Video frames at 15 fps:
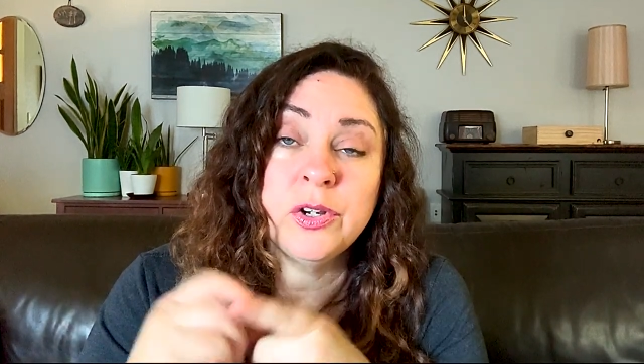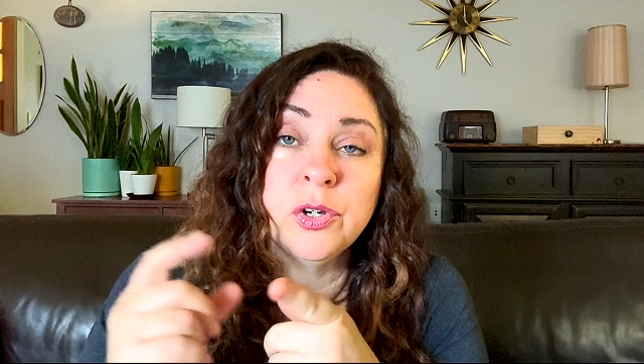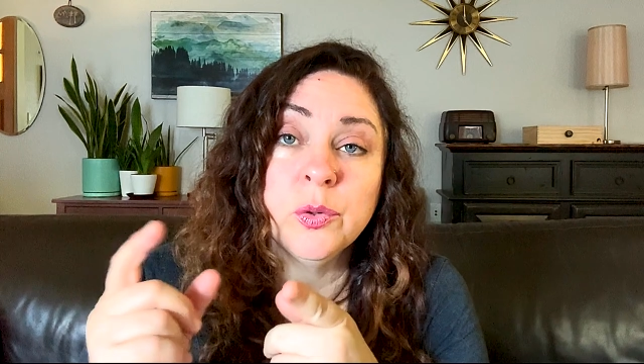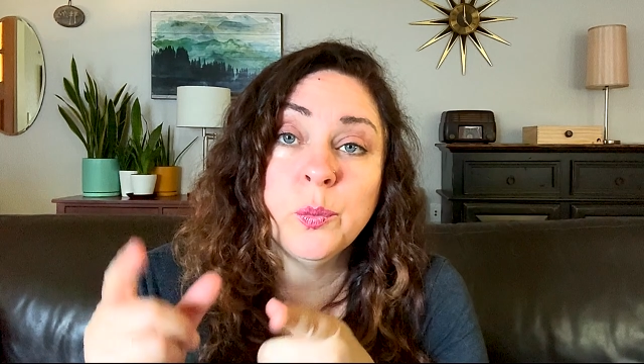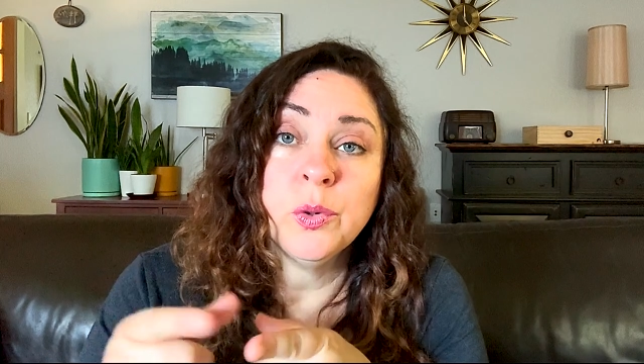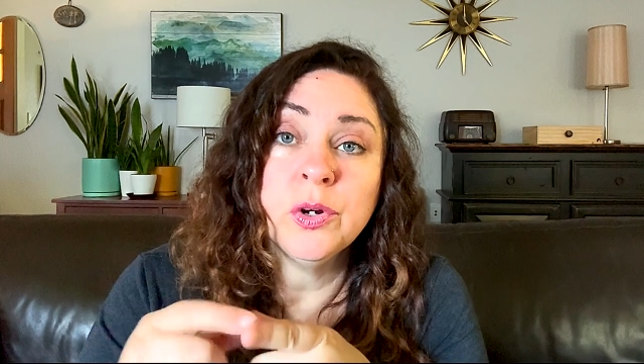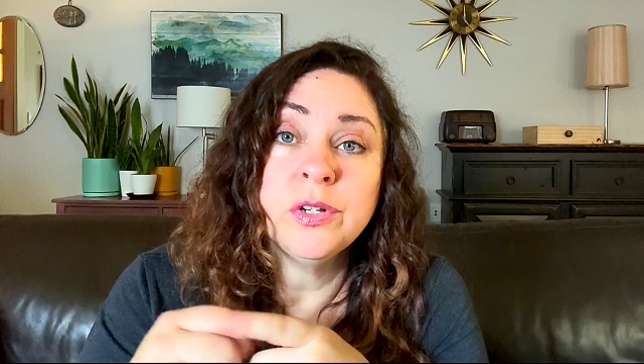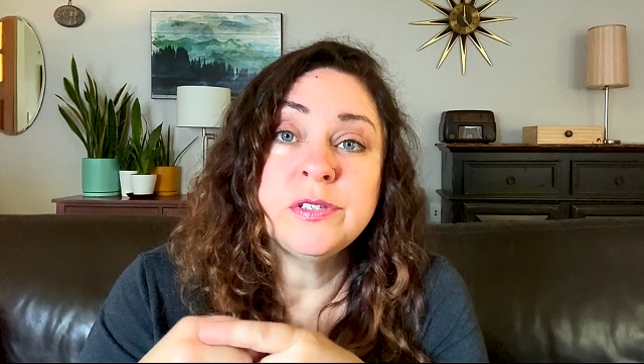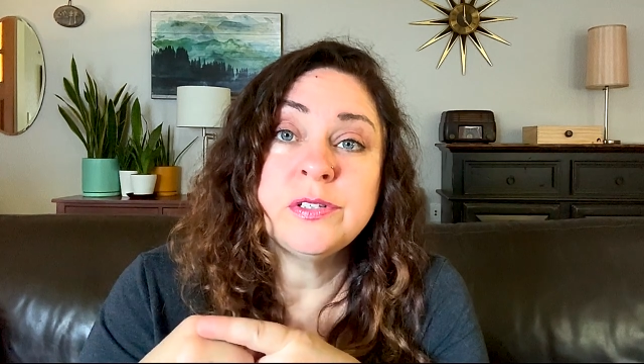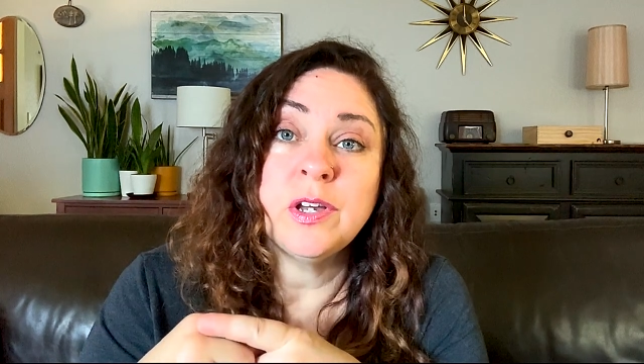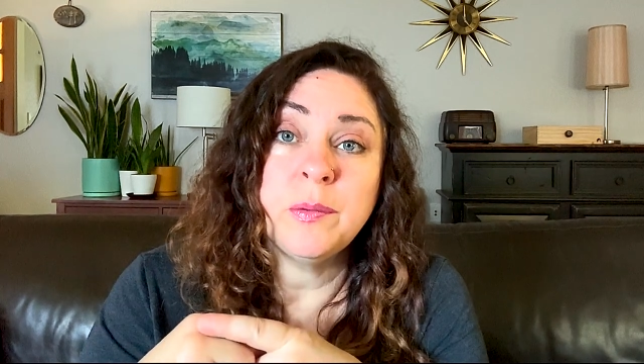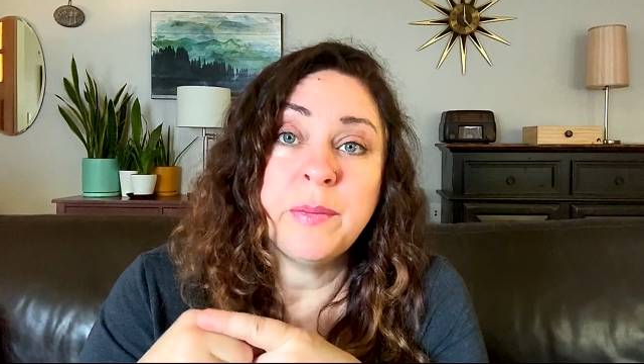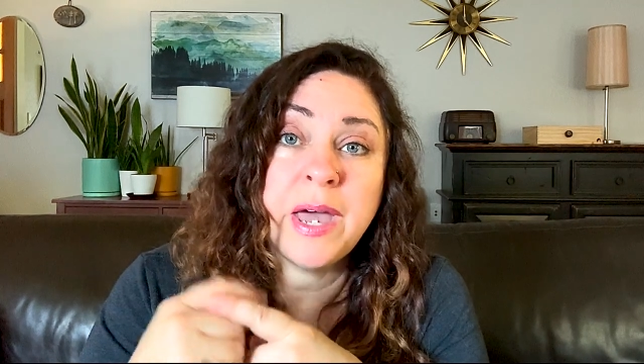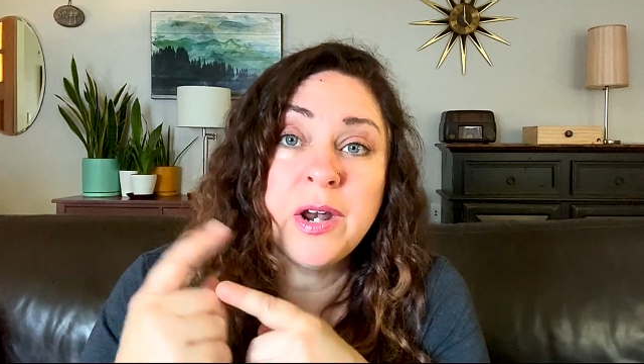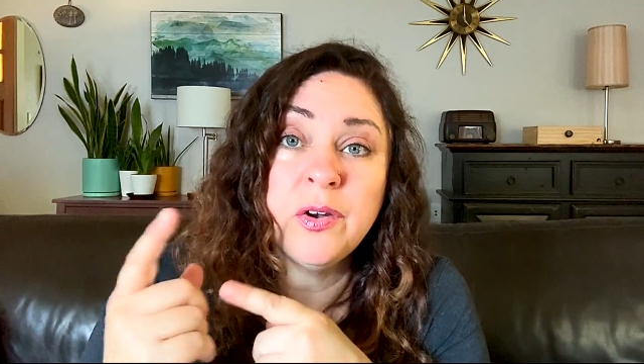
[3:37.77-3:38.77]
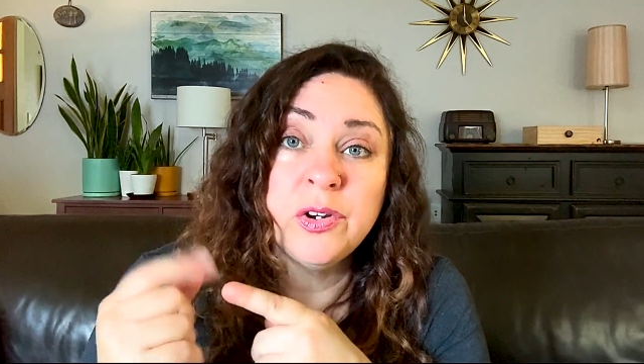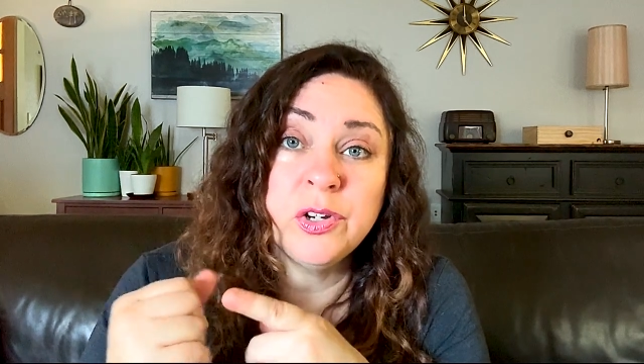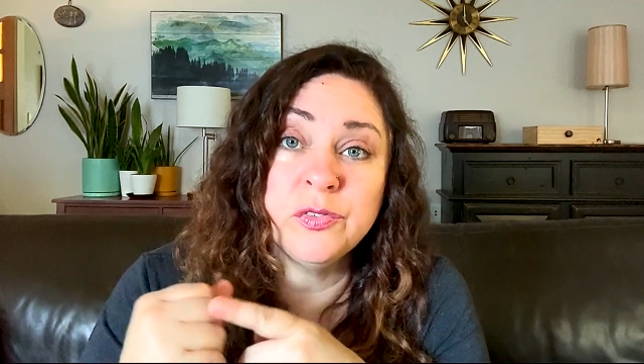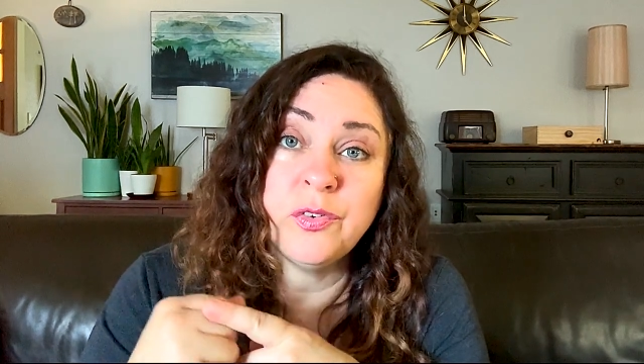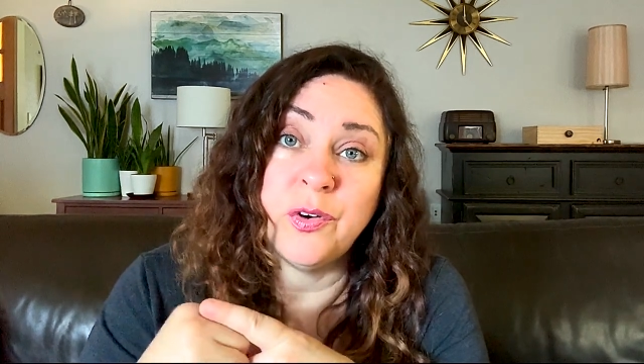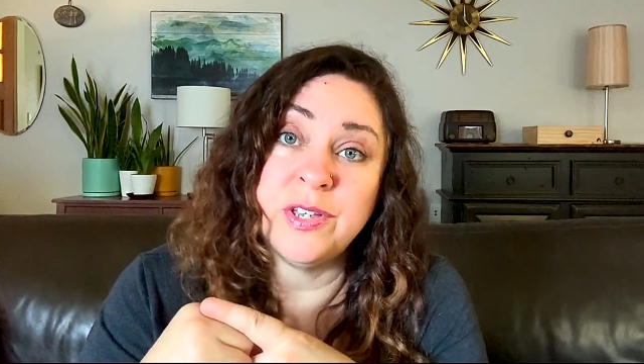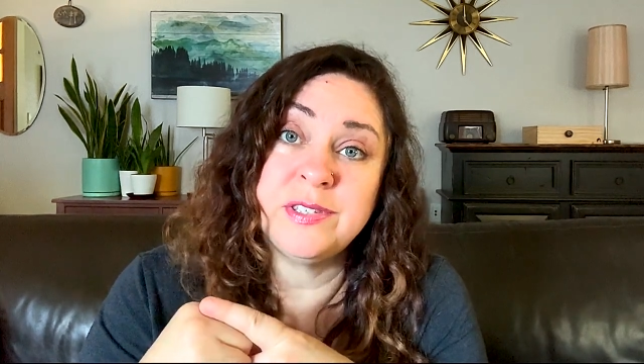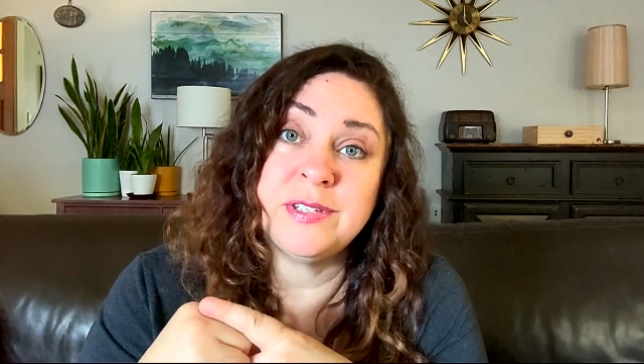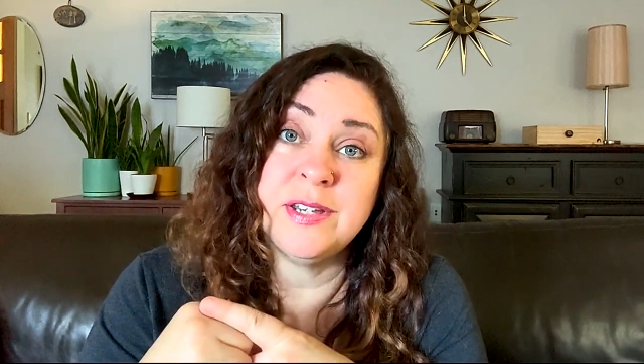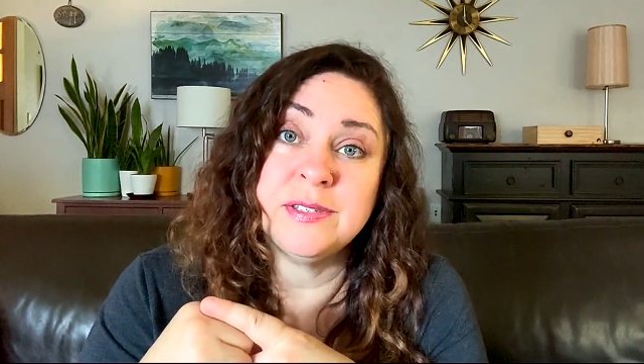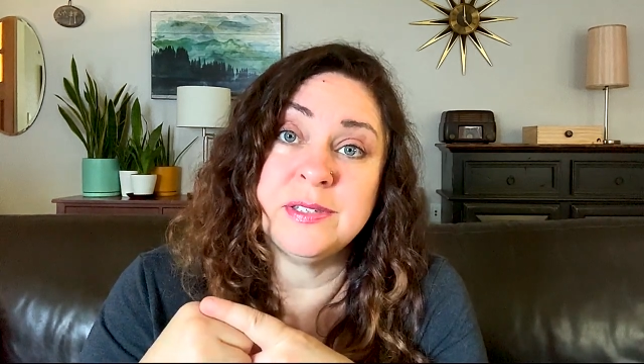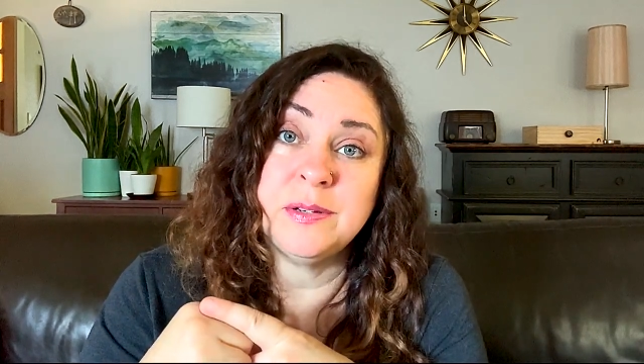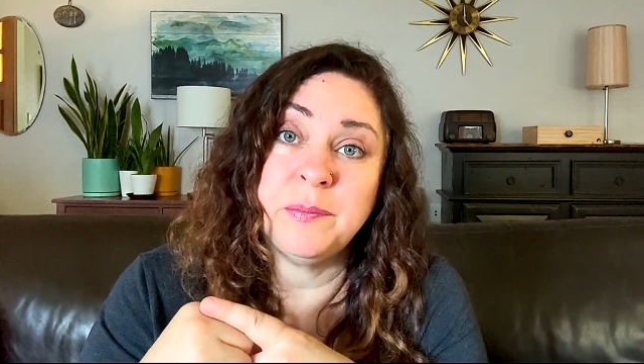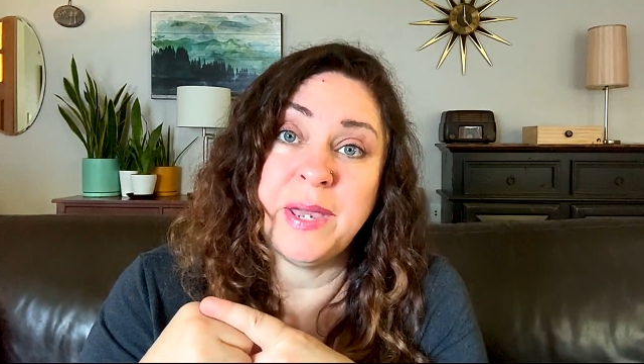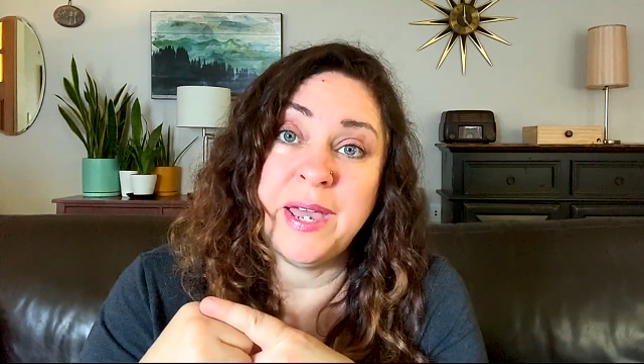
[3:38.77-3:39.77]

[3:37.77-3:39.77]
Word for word: your words don't matter, and your voice doesn't